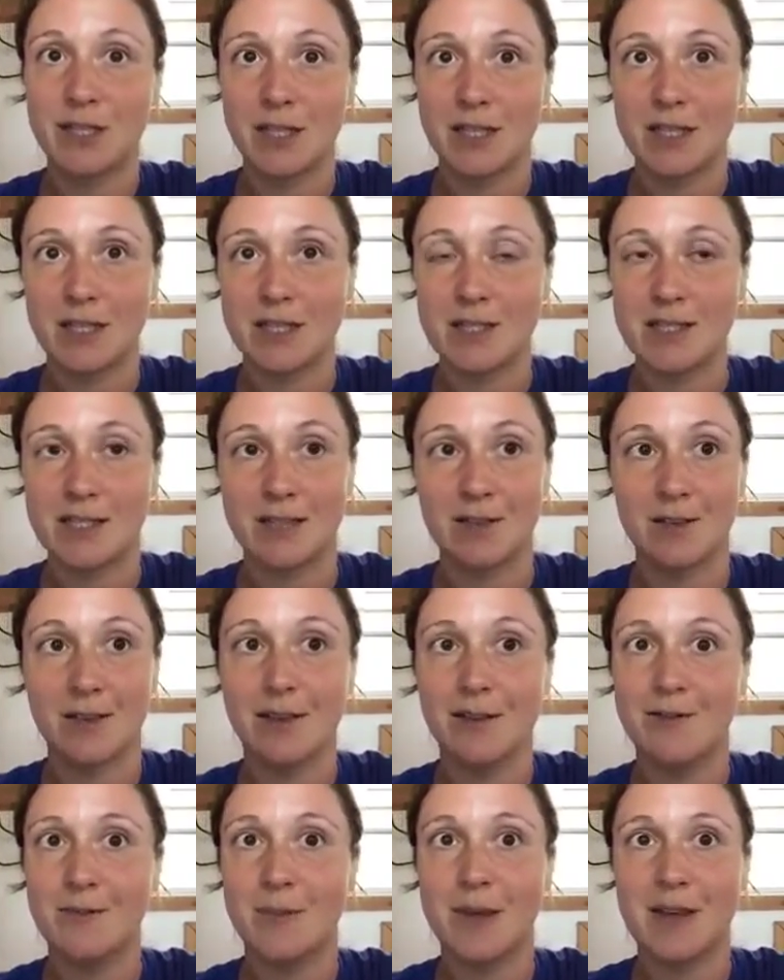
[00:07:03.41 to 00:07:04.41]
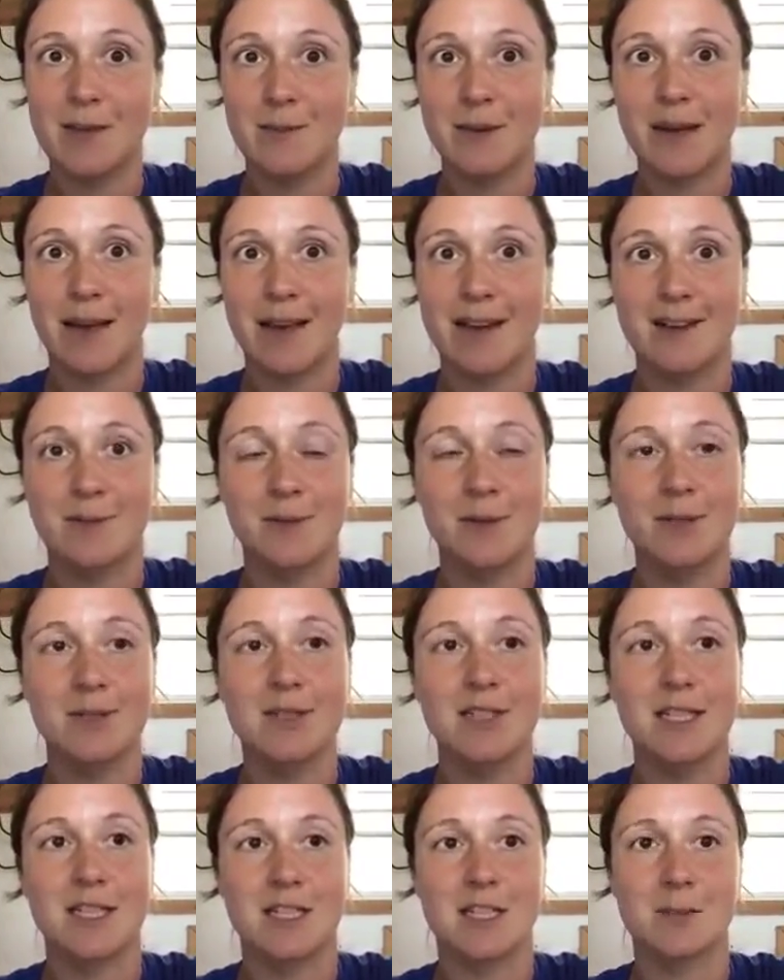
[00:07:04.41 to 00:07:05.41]
chickens and a lot of baby
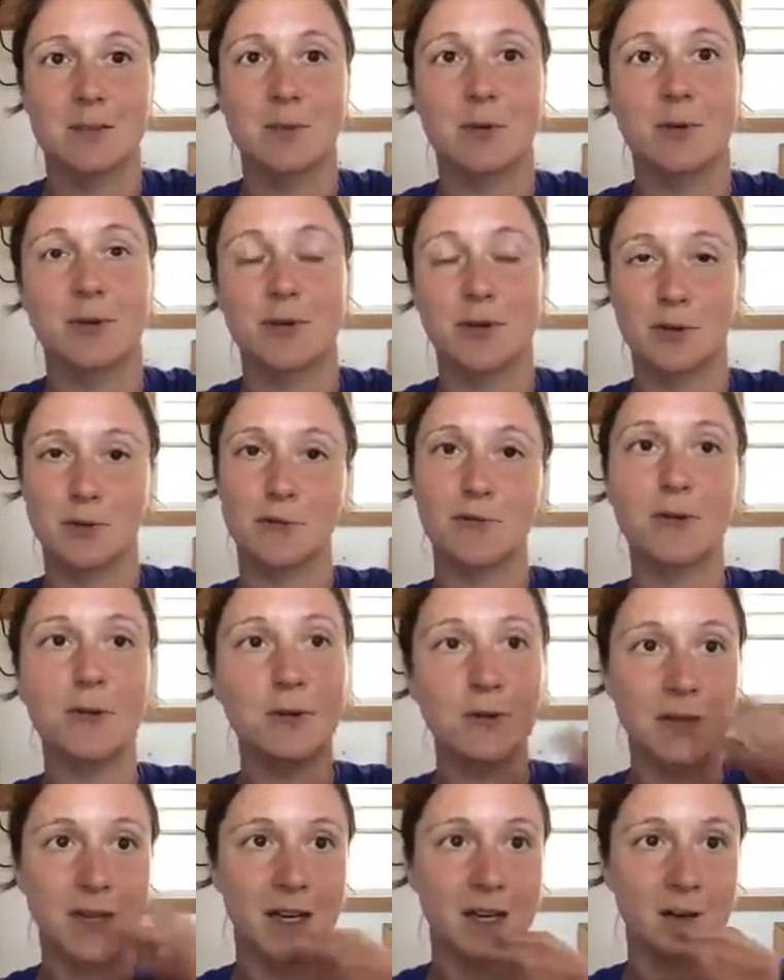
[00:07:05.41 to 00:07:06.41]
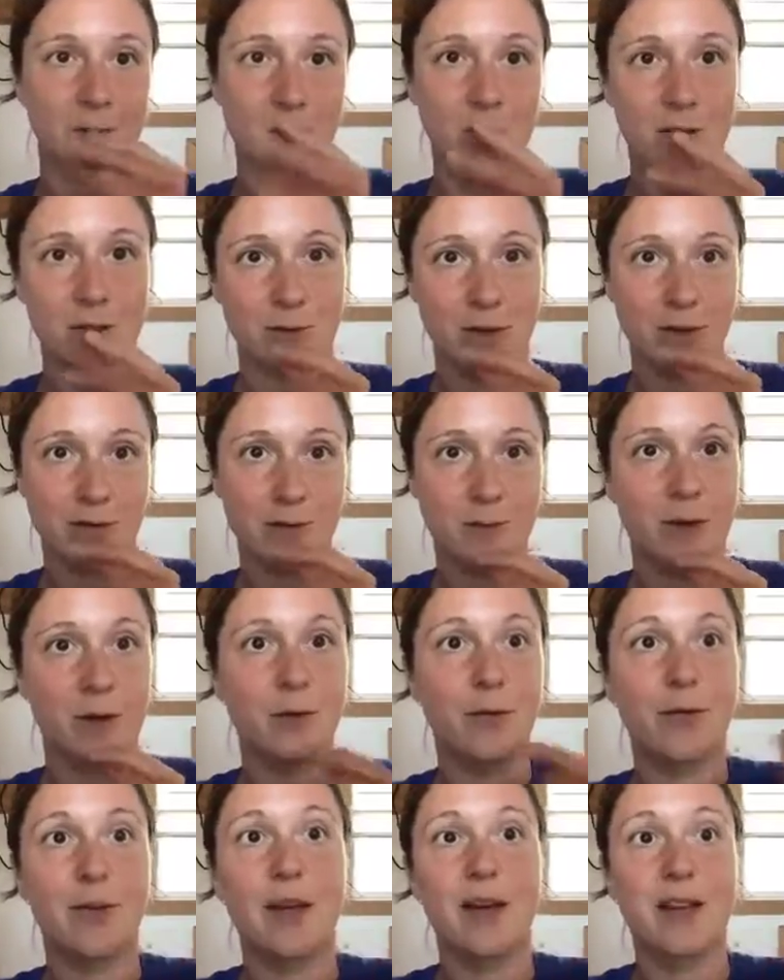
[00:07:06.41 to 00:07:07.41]
animals explore new food. They kind of roll it around their
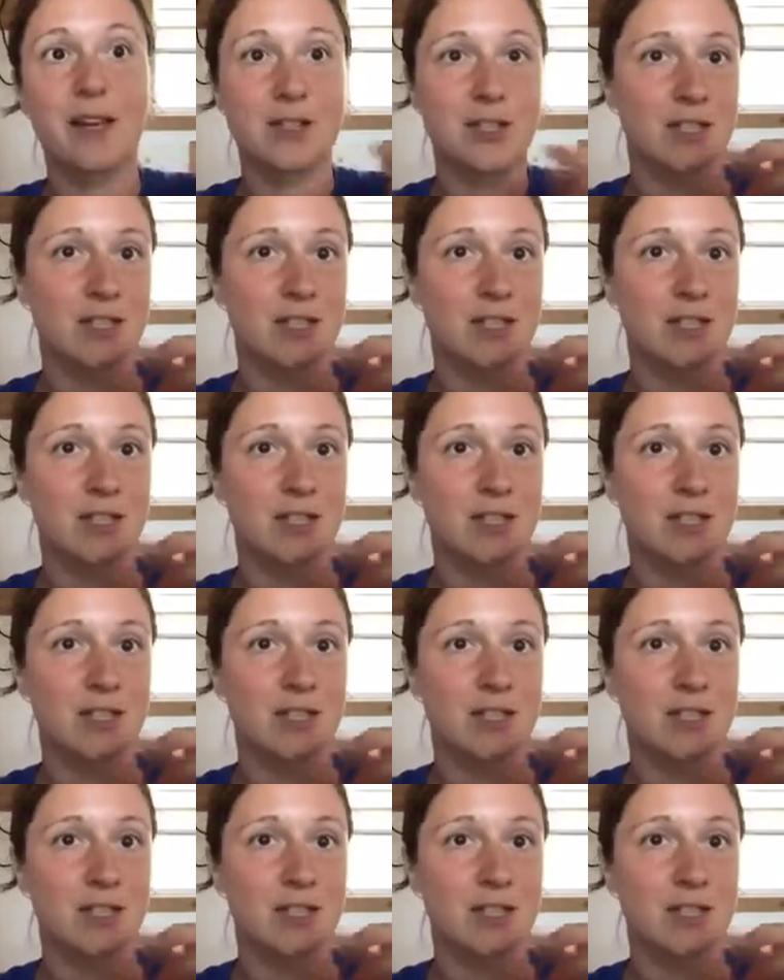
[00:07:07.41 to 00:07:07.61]
mouth.